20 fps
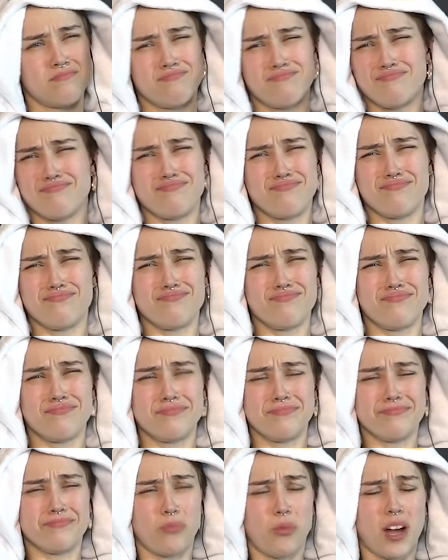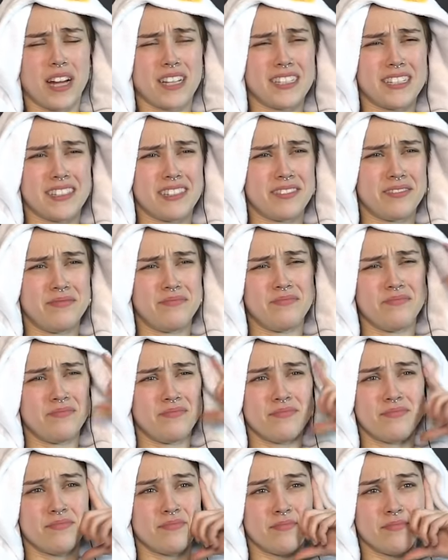Yeah, well. What? I'm gonna
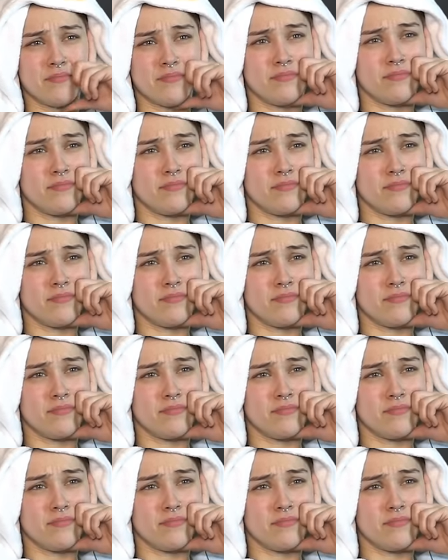fight you